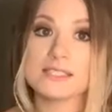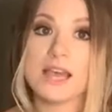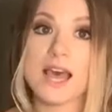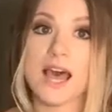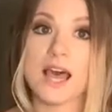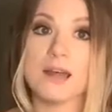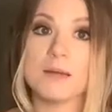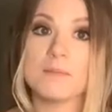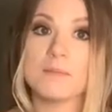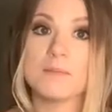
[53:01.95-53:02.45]

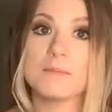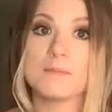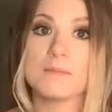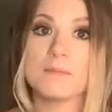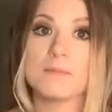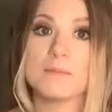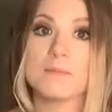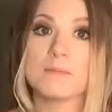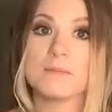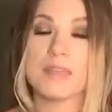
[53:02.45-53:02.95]
messed up.
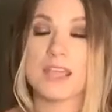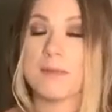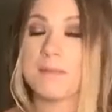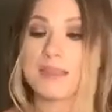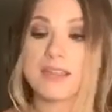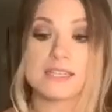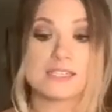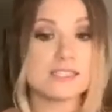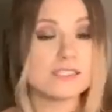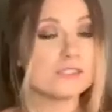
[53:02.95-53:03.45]

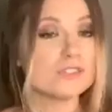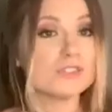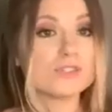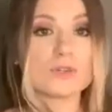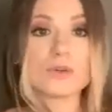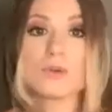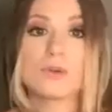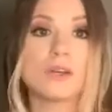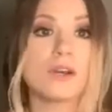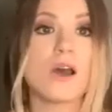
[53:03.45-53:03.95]
They may have
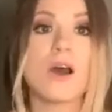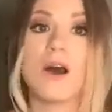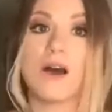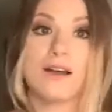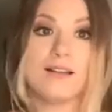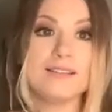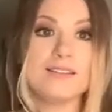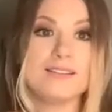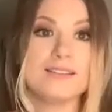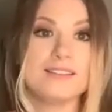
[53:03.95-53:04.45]
still screwed it
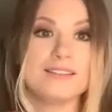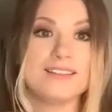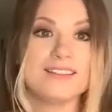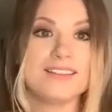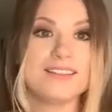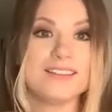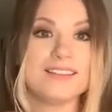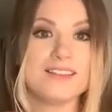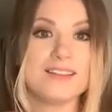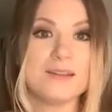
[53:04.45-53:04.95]

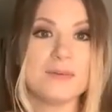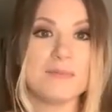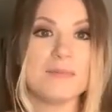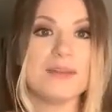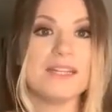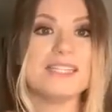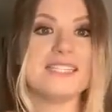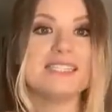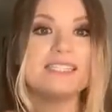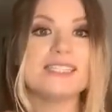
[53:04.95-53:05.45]
all.
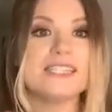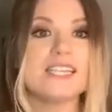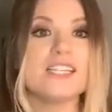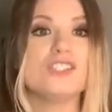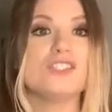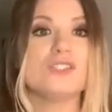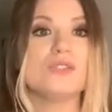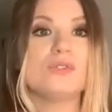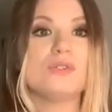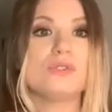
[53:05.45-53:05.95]
But
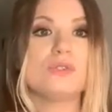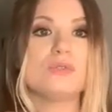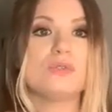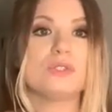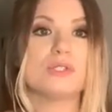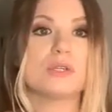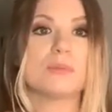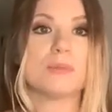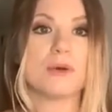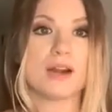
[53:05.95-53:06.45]
did you
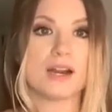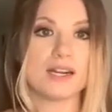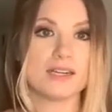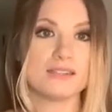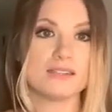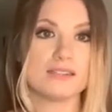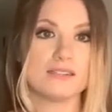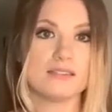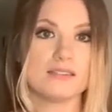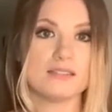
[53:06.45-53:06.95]
do your
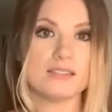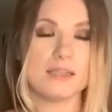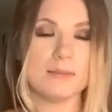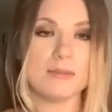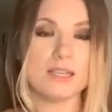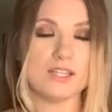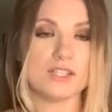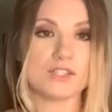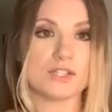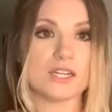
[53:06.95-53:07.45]
part
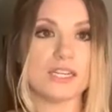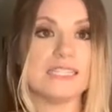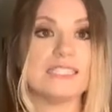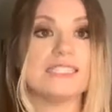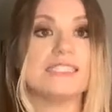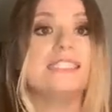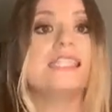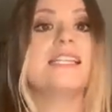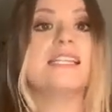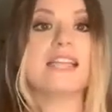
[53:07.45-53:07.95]
to make sure
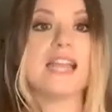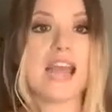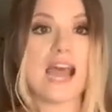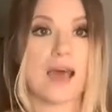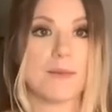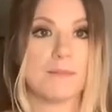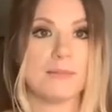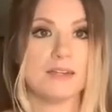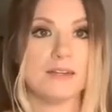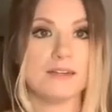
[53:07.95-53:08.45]
it
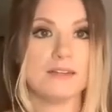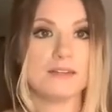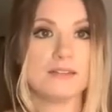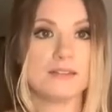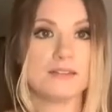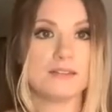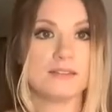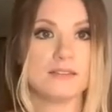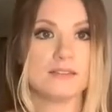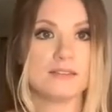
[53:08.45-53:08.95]
didn't happen?
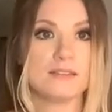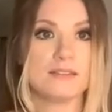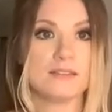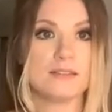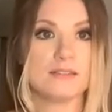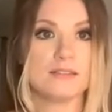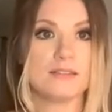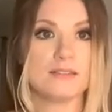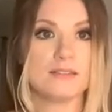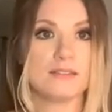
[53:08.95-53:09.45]

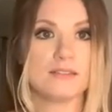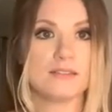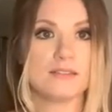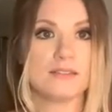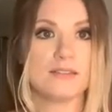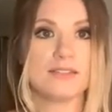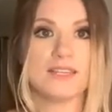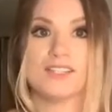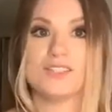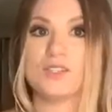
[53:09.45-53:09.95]

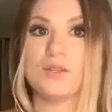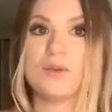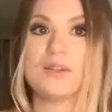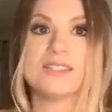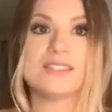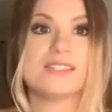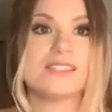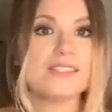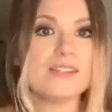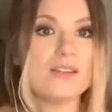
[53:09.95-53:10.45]
Because
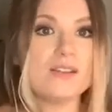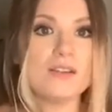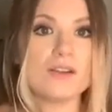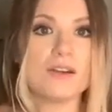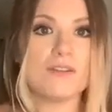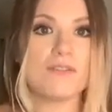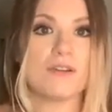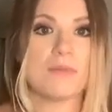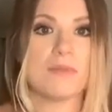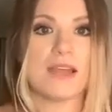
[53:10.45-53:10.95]
you can
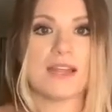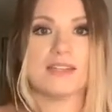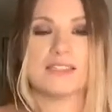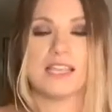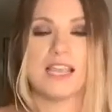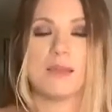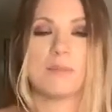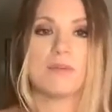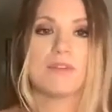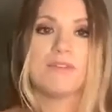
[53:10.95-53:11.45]
still learn from
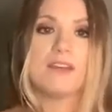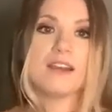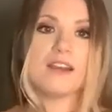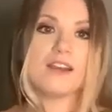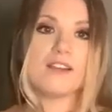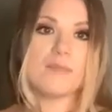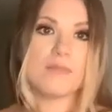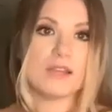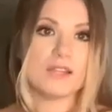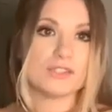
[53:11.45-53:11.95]
that and take
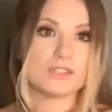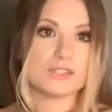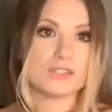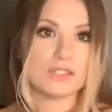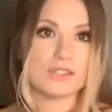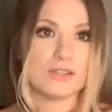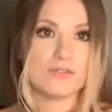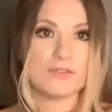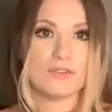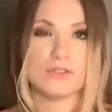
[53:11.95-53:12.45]
preventative
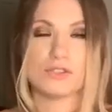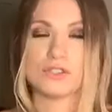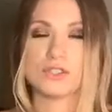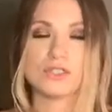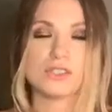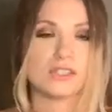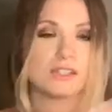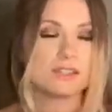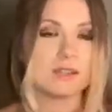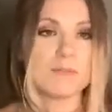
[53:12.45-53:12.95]
measures in the
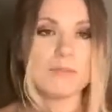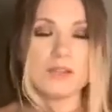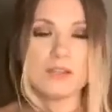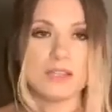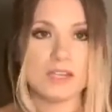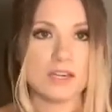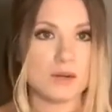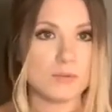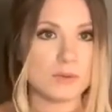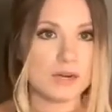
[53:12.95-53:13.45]
future. So there's
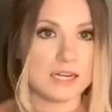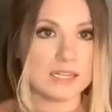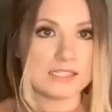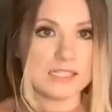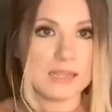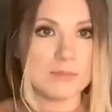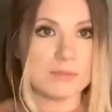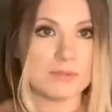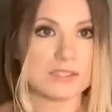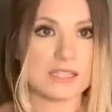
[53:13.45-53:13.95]

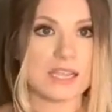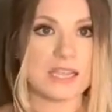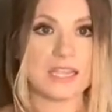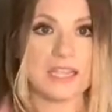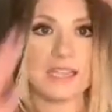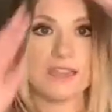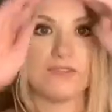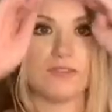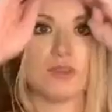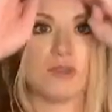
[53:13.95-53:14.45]
1,000,001 examples
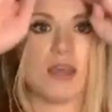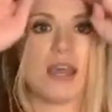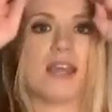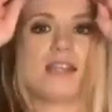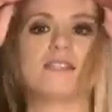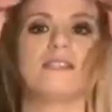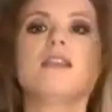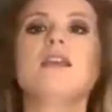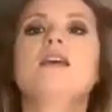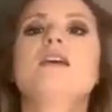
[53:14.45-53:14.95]
I can give you
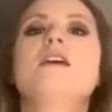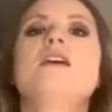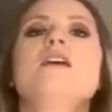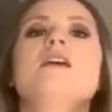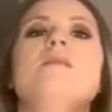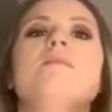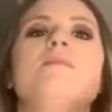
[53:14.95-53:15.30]
guys.